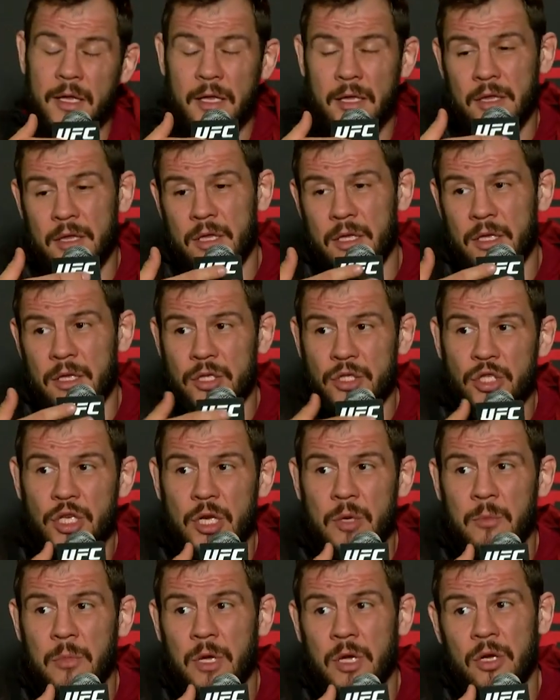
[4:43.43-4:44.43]
And check
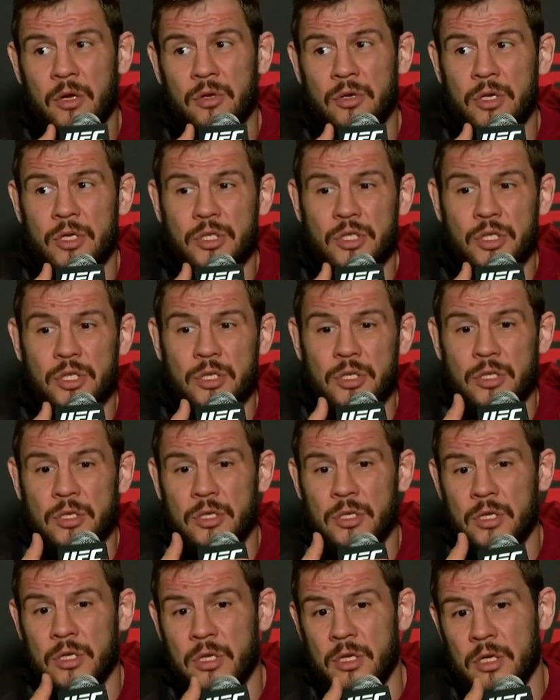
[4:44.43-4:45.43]
my condition.
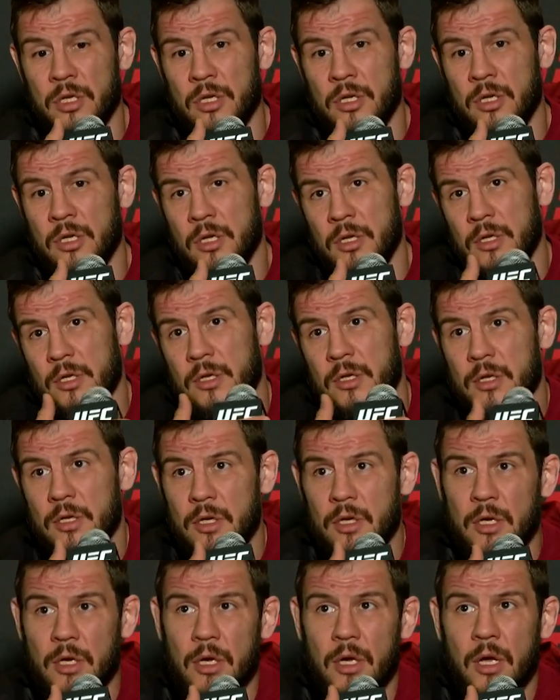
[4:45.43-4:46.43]

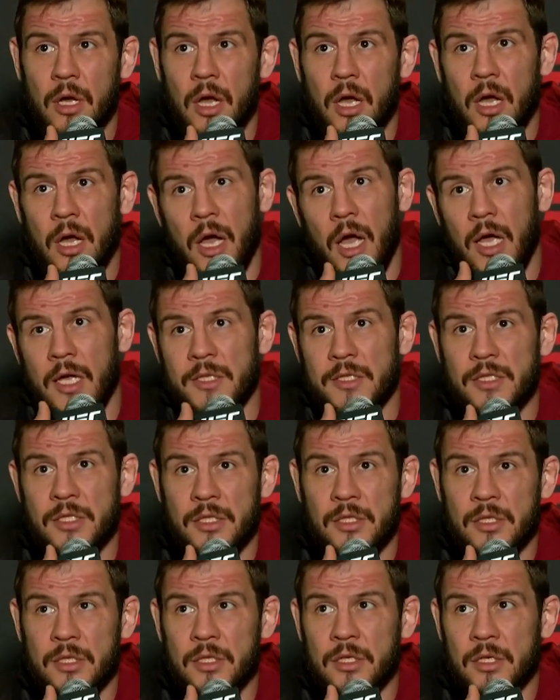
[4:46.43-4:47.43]
I
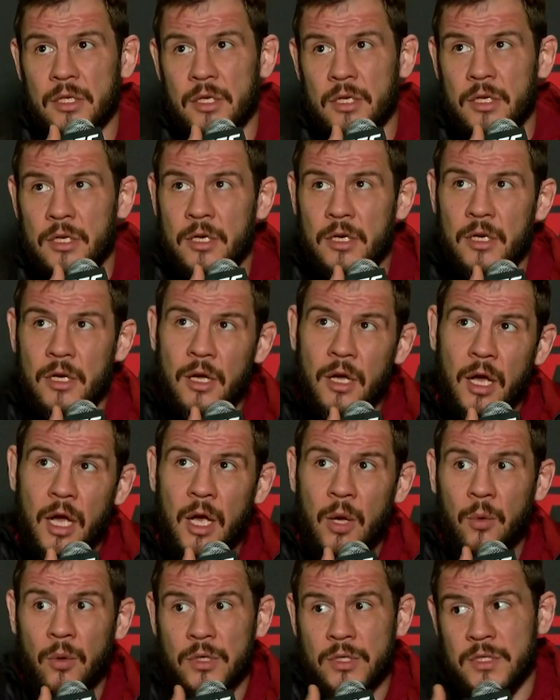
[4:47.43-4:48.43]
think I
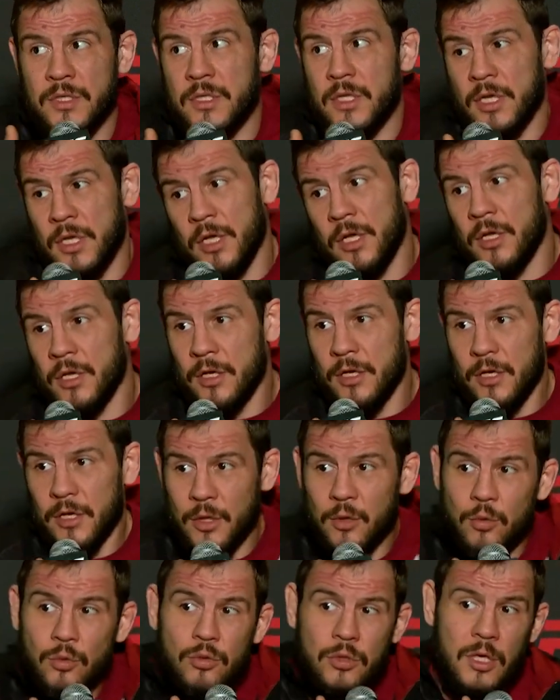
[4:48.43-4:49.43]
was stay a
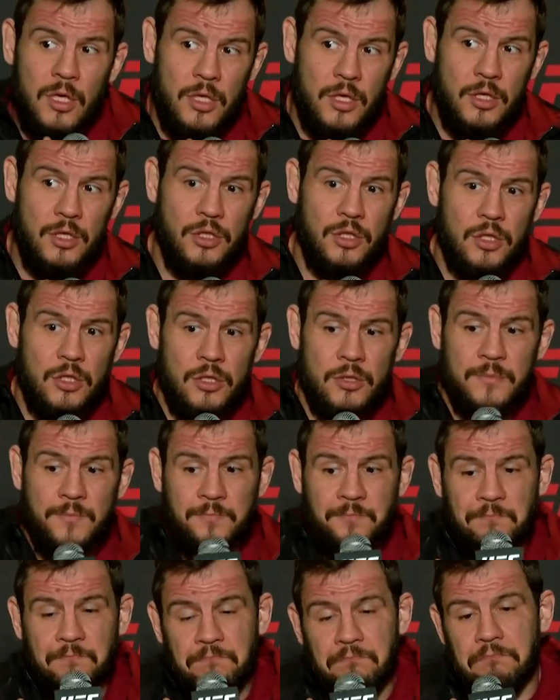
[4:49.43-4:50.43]
good condition,
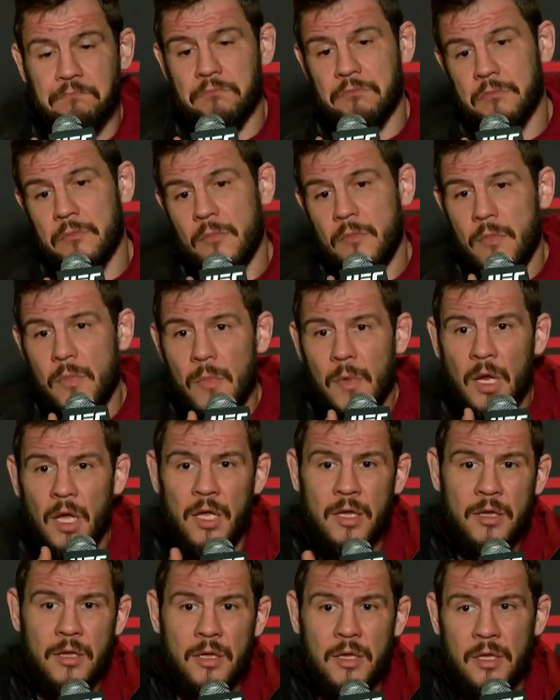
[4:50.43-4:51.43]

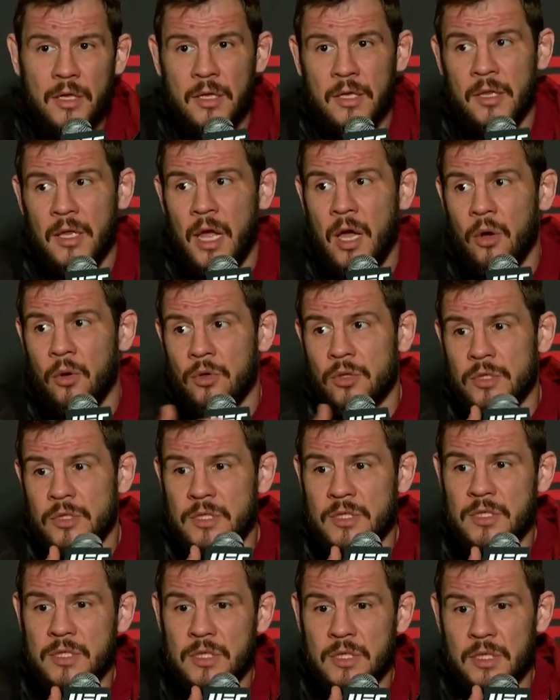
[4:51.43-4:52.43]
and now
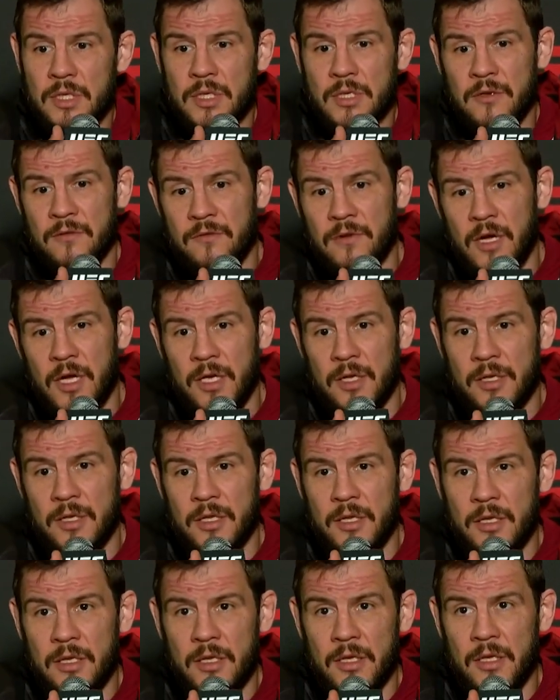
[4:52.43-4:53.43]
it's fight
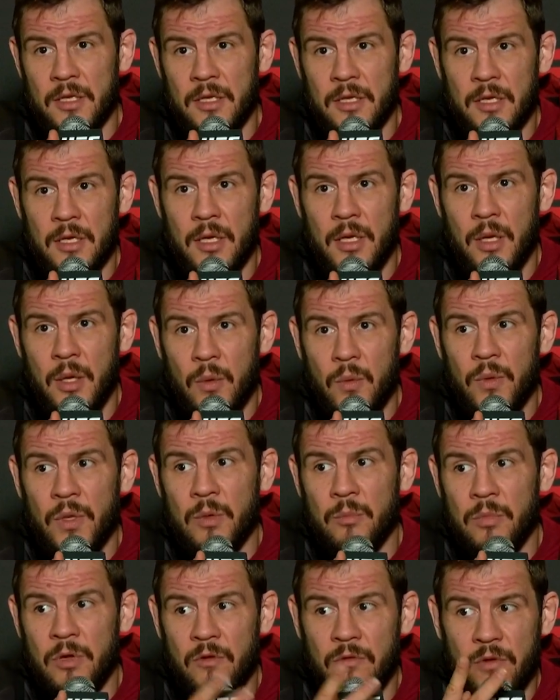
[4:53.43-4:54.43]
will
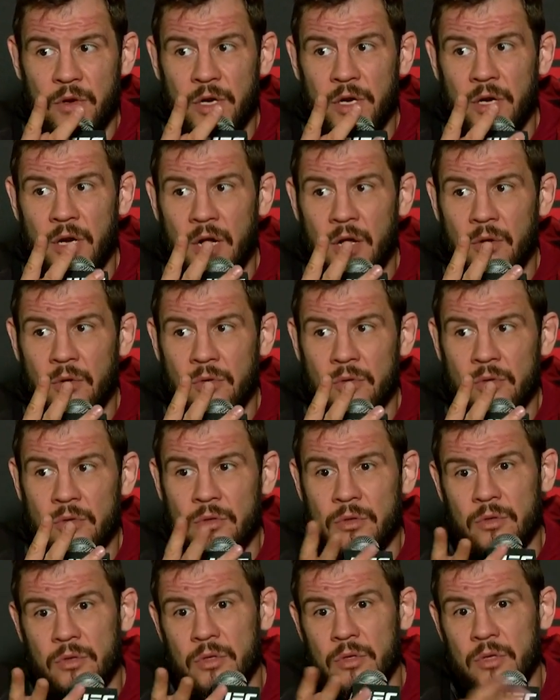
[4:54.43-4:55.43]
be 3 round
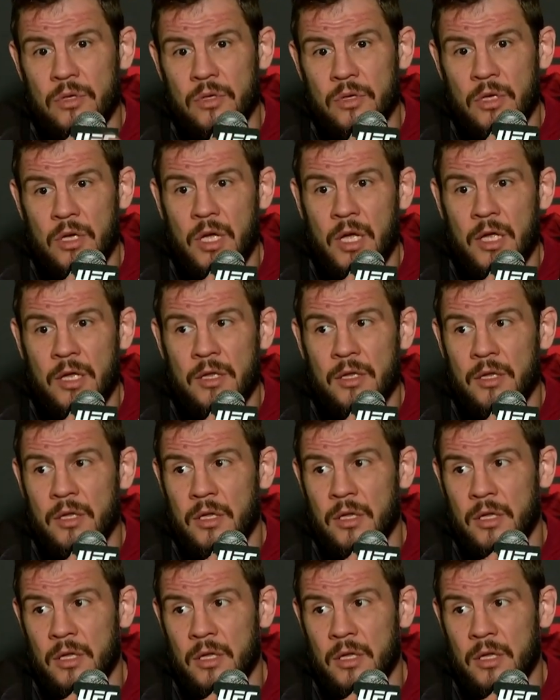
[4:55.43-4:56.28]
and